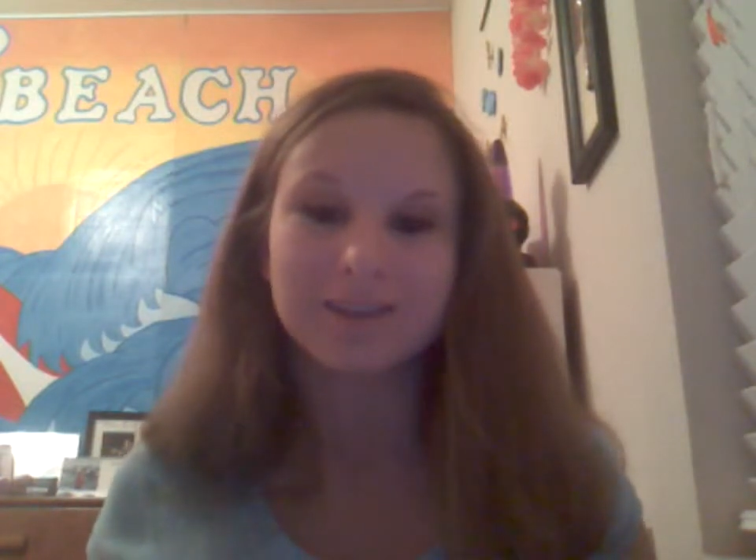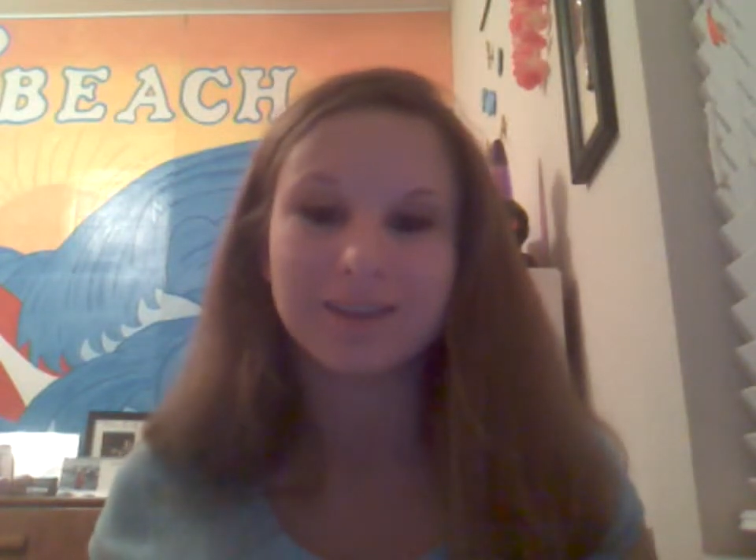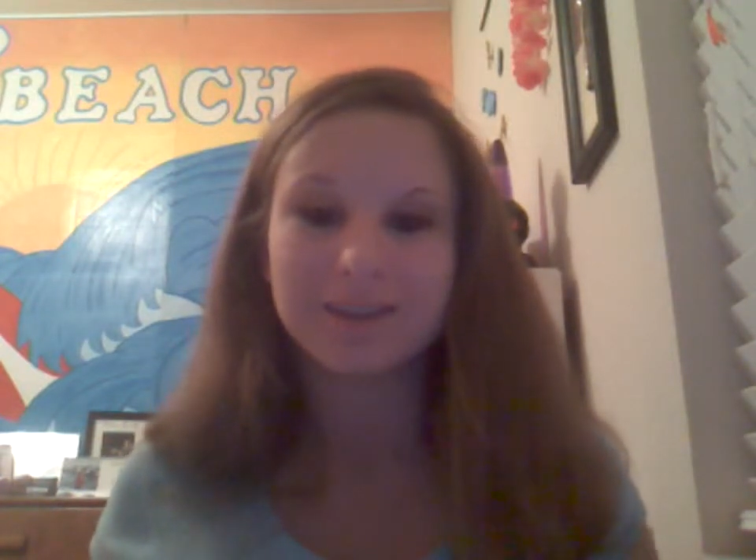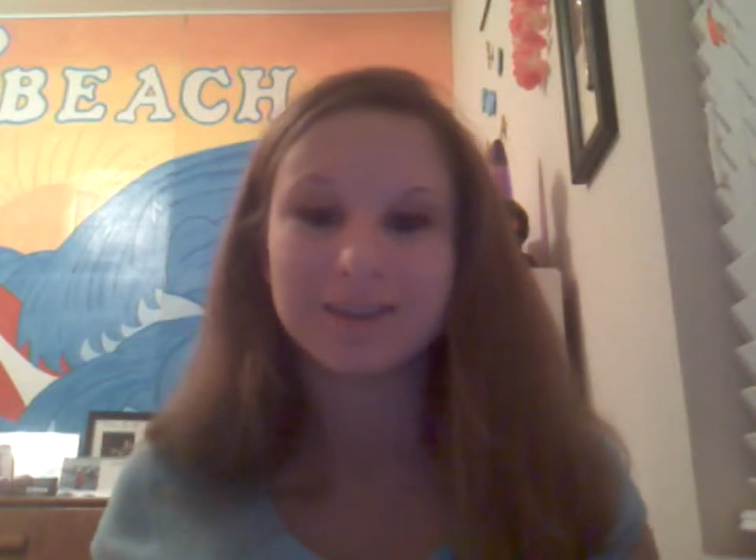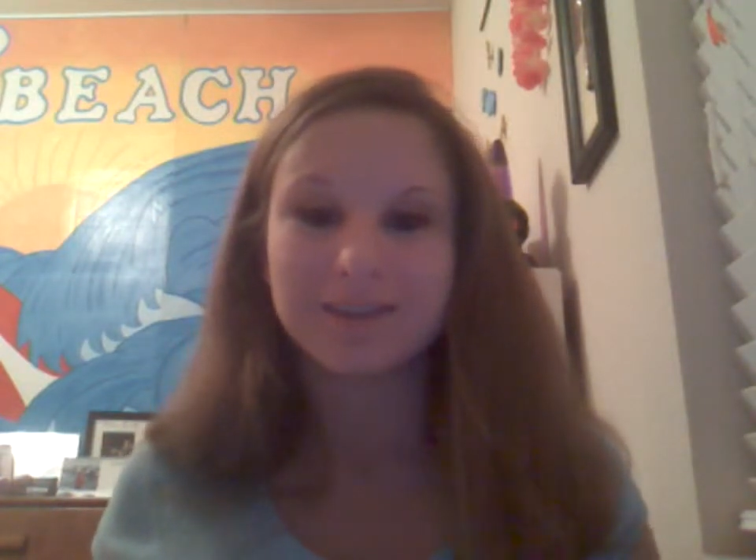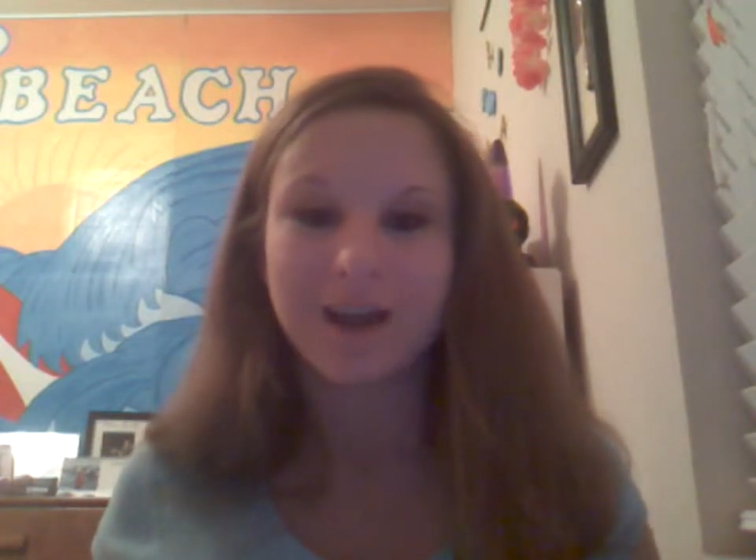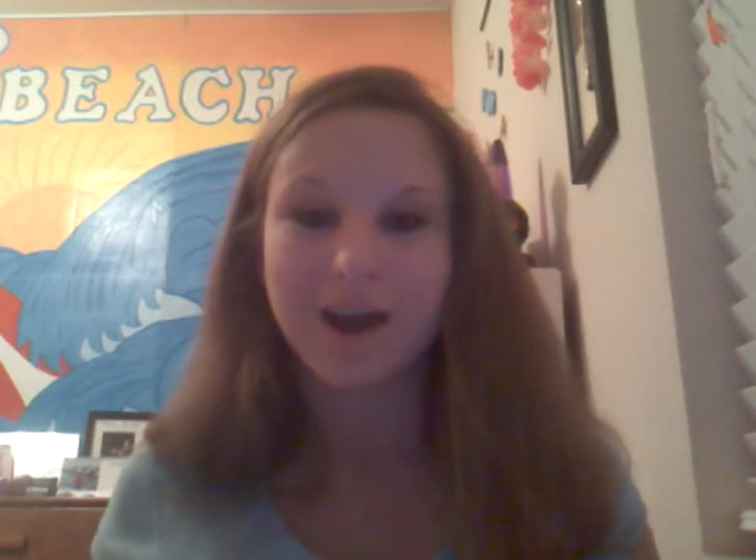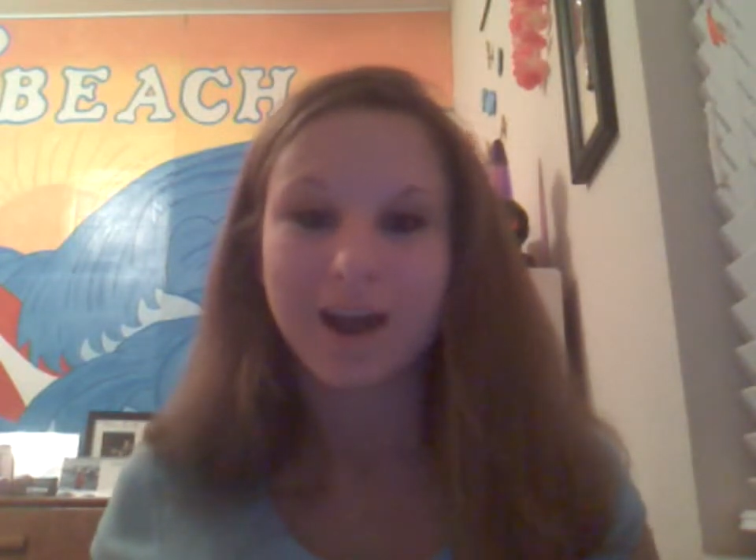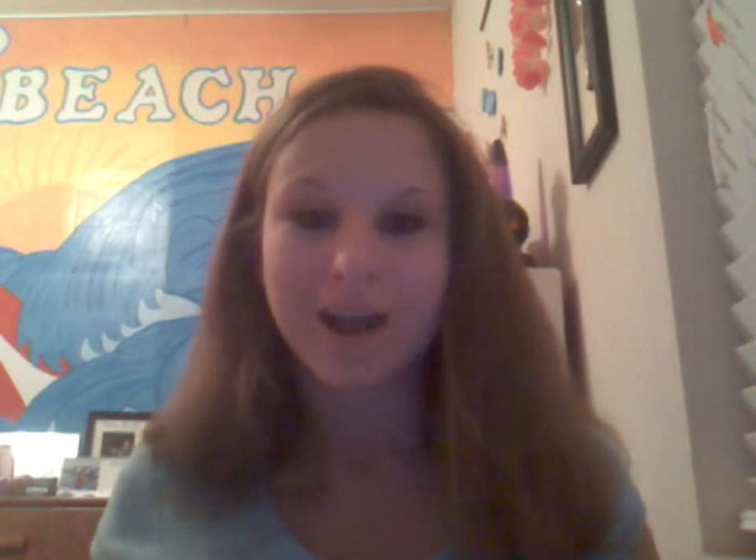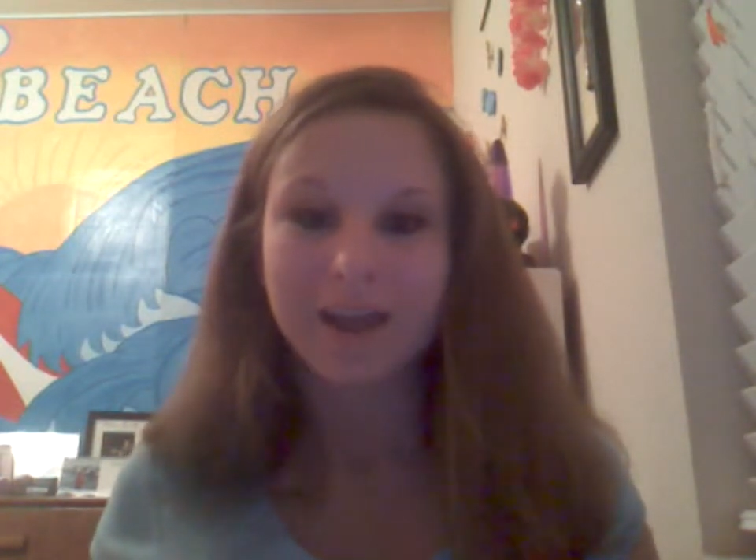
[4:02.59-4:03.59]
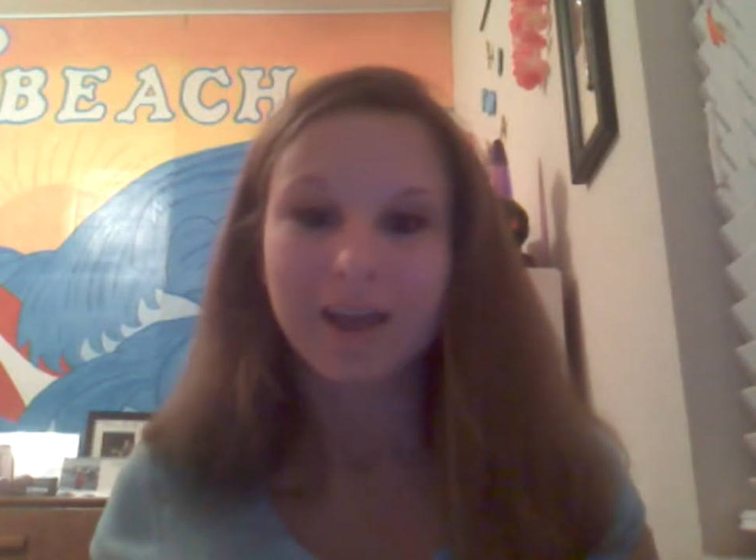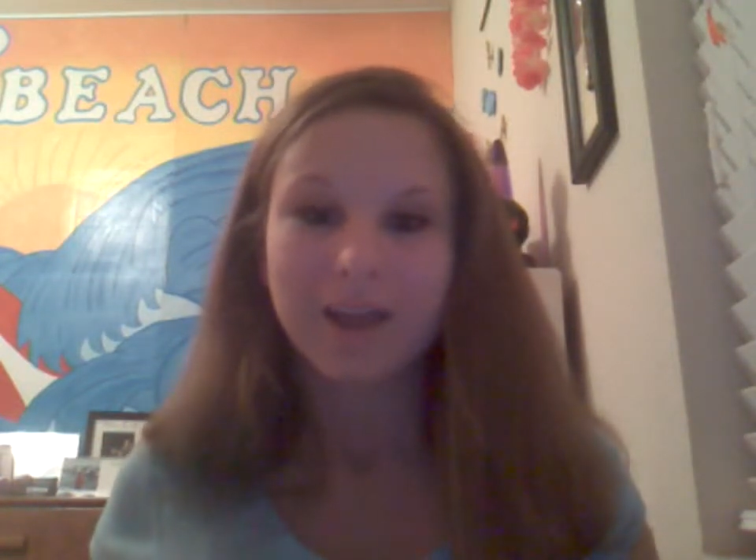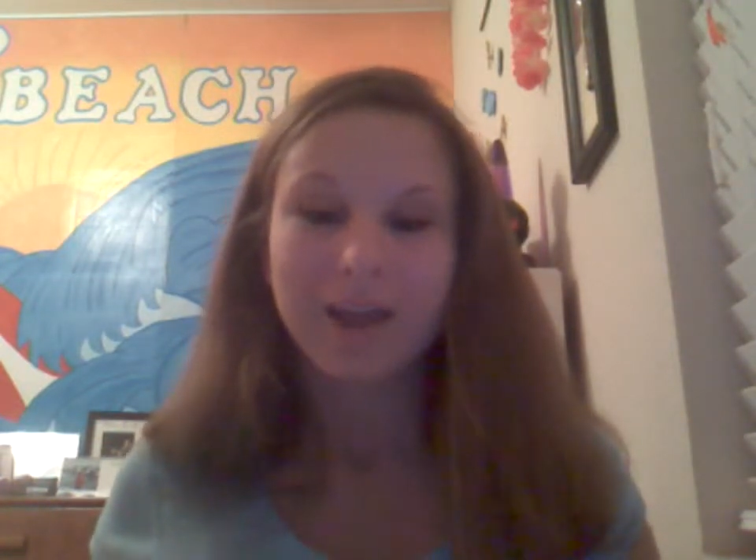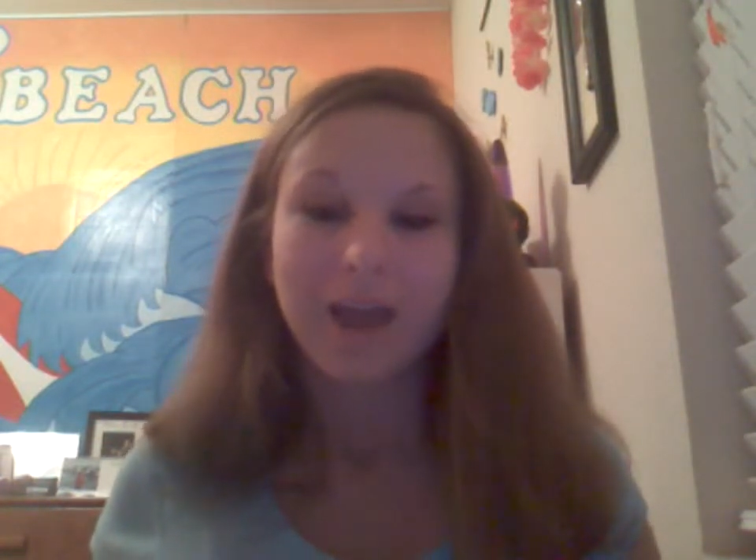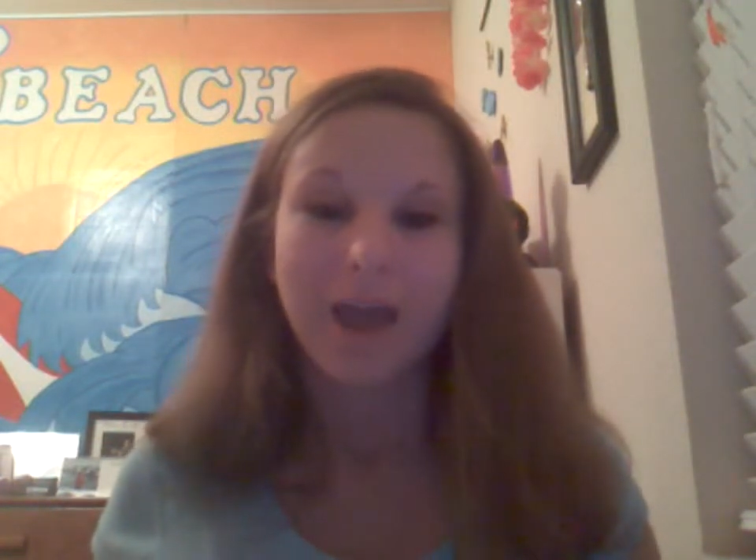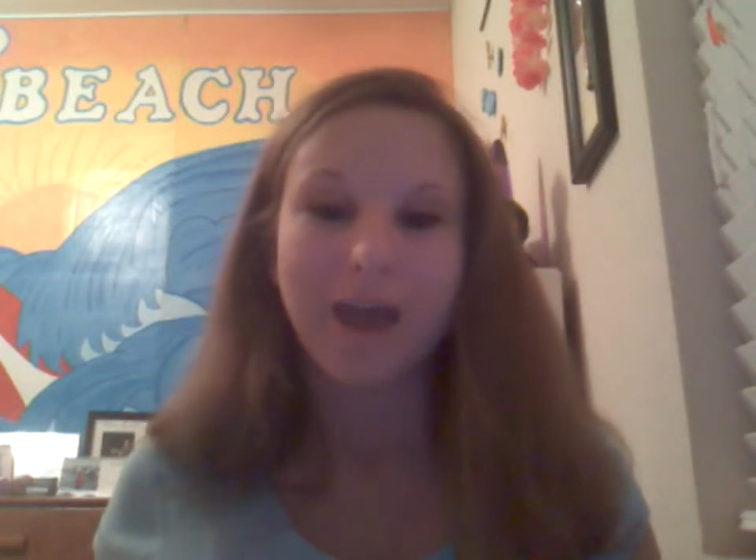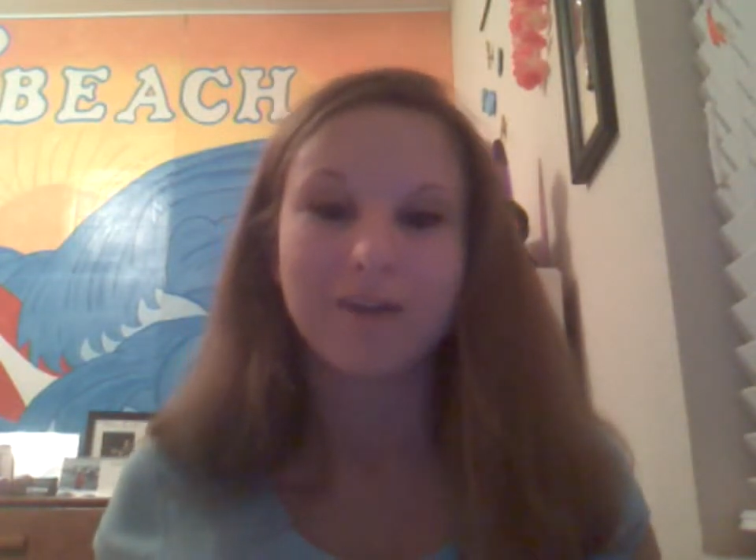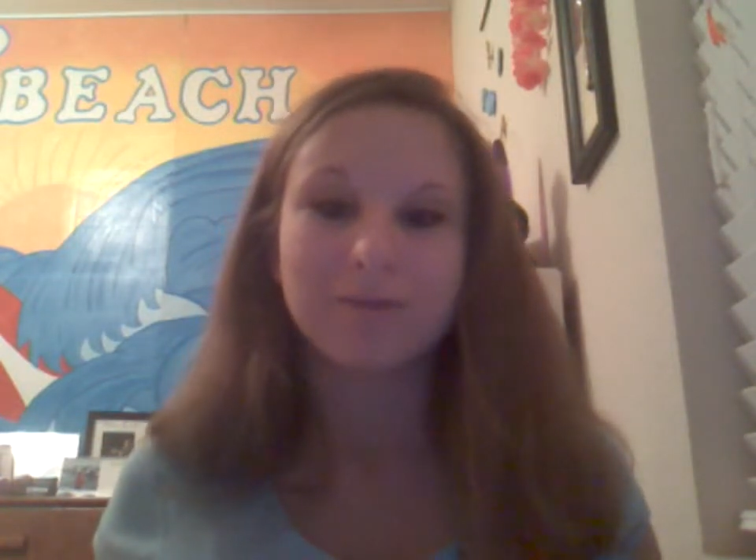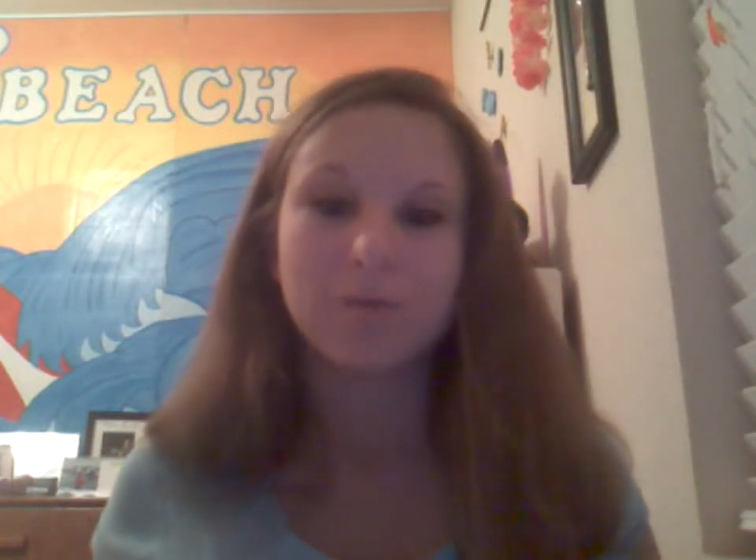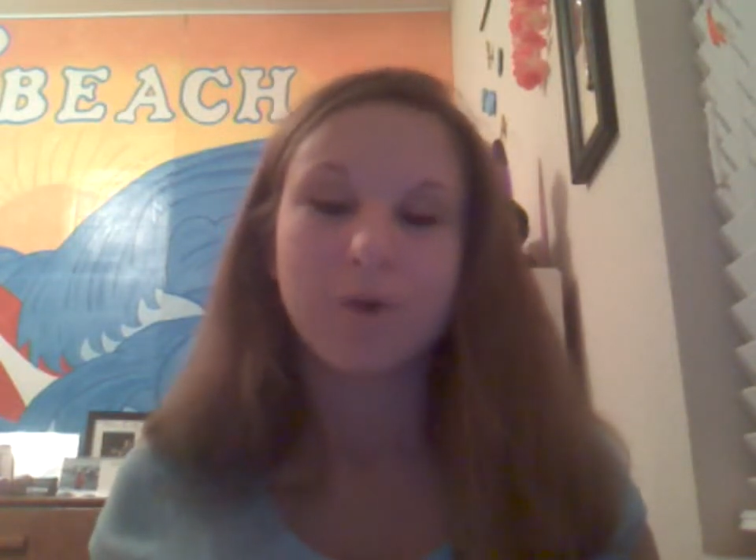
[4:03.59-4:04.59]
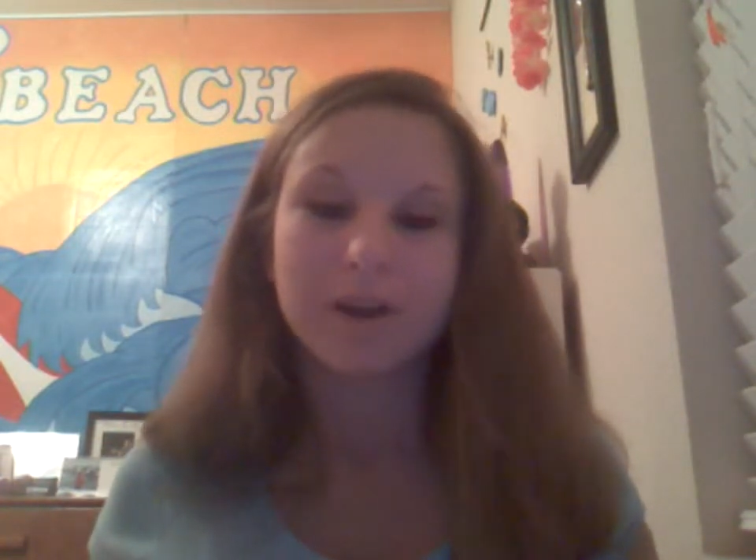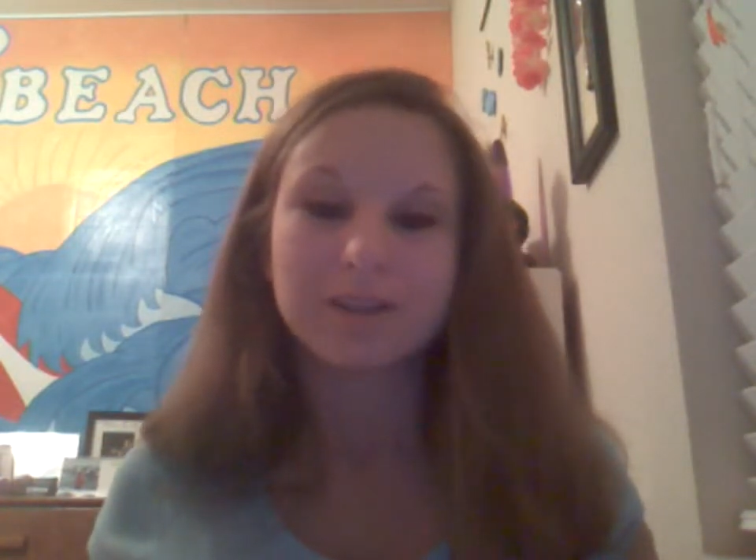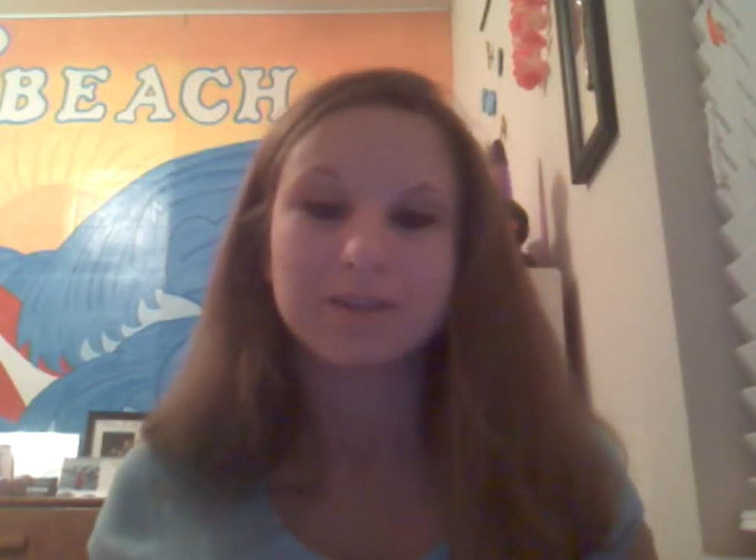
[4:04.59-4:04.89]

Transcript: does not have one